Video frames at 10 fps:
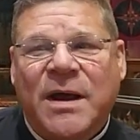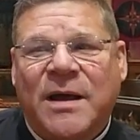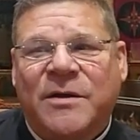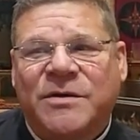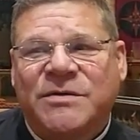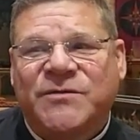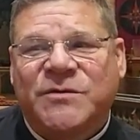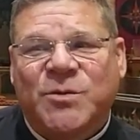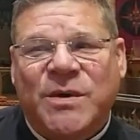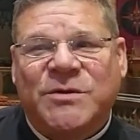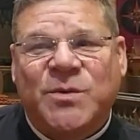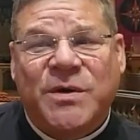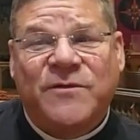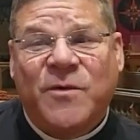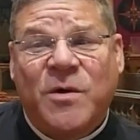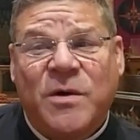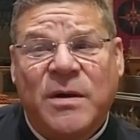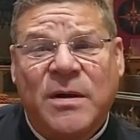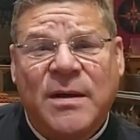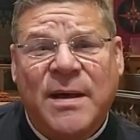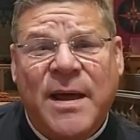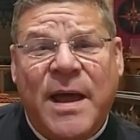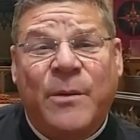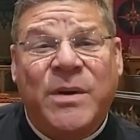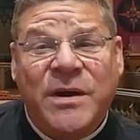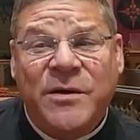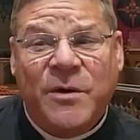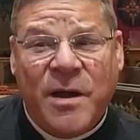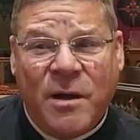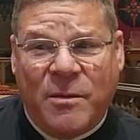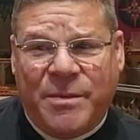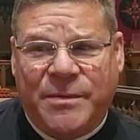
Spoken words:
for 2024, and we need your help